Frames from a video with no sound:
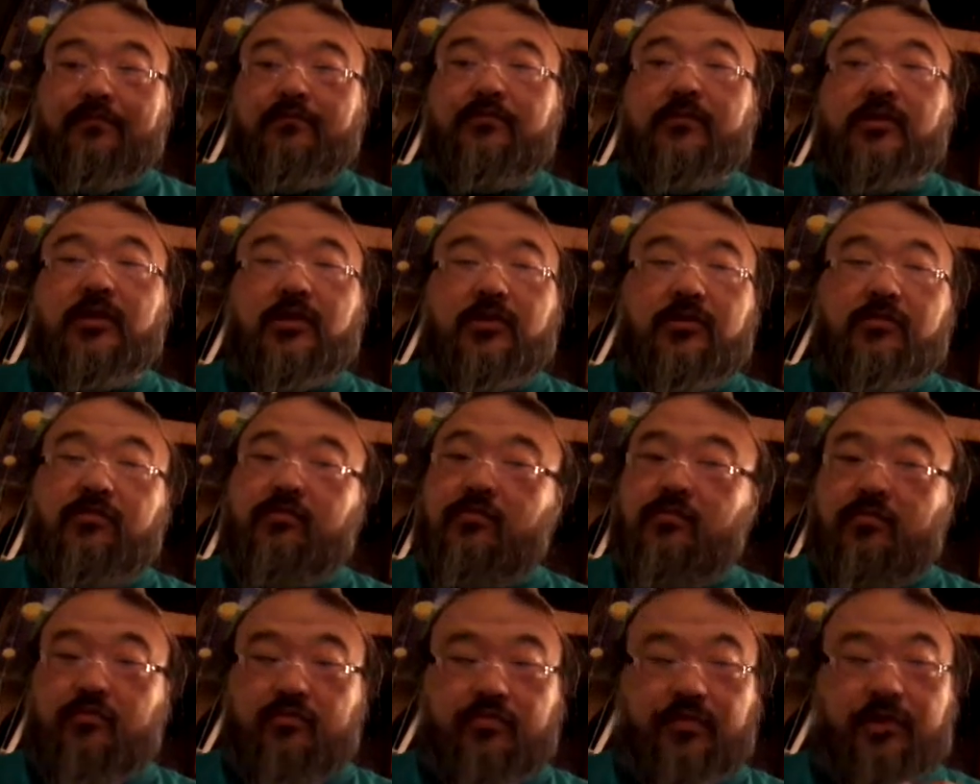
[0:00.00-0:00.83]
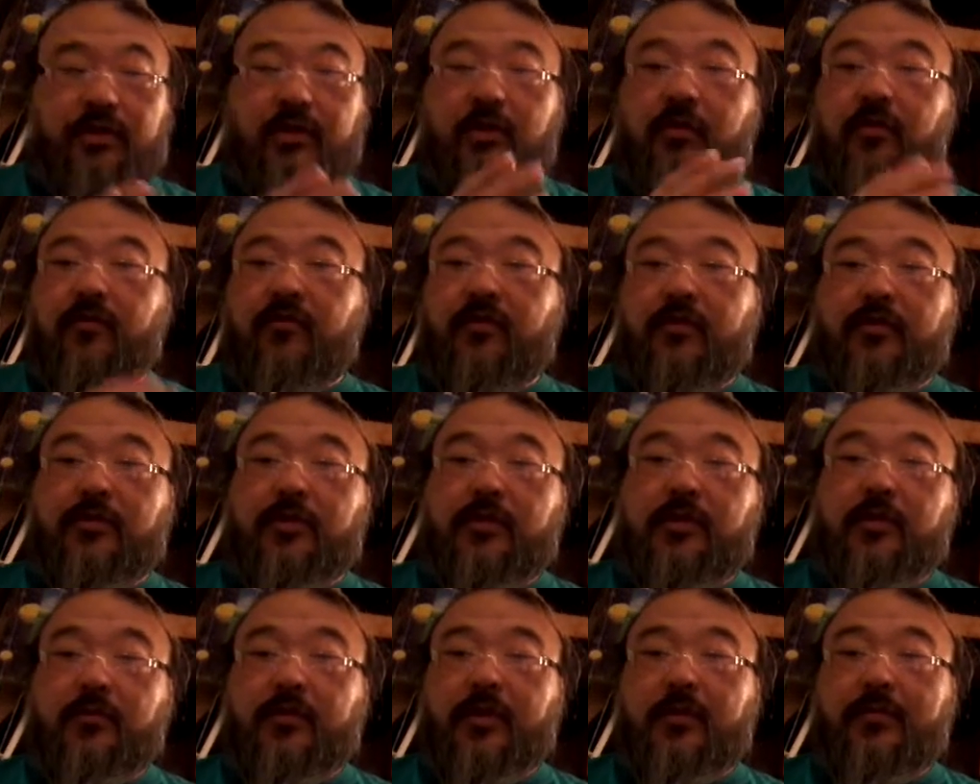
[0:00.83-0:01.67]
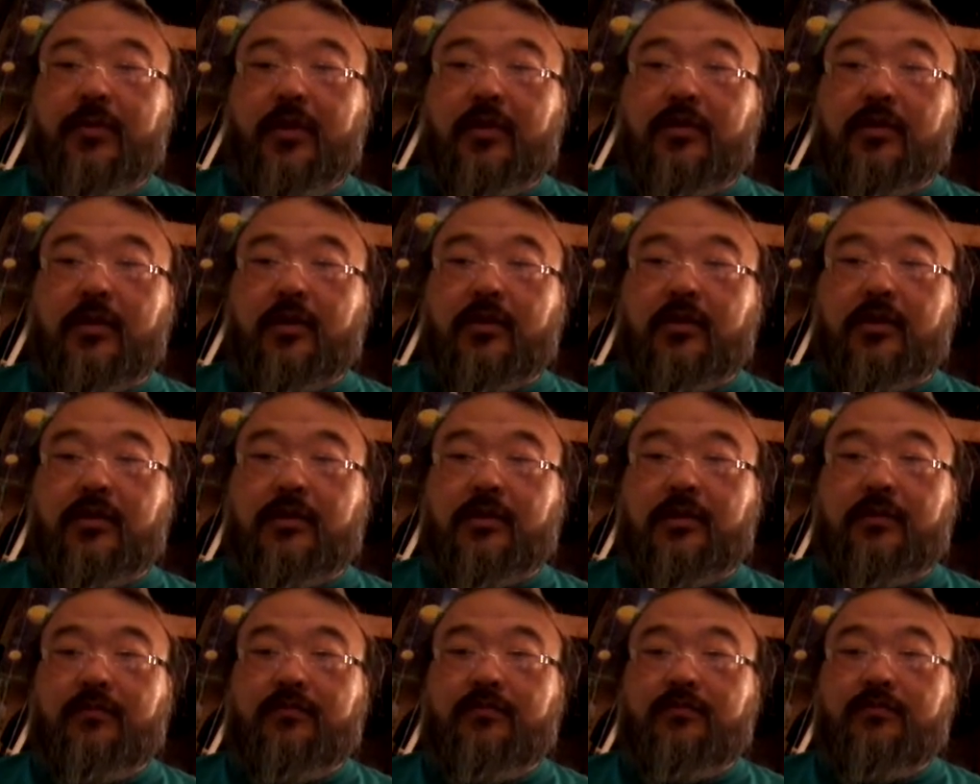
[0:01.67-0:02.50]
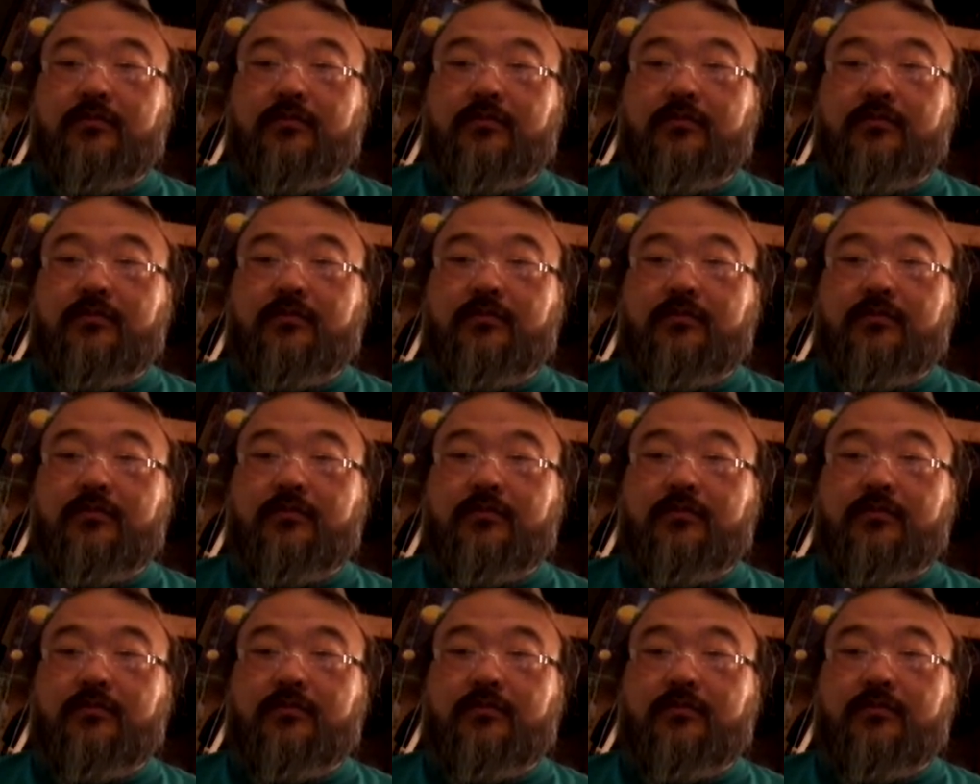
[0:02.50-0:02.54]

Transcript: just bring over to the repair technician.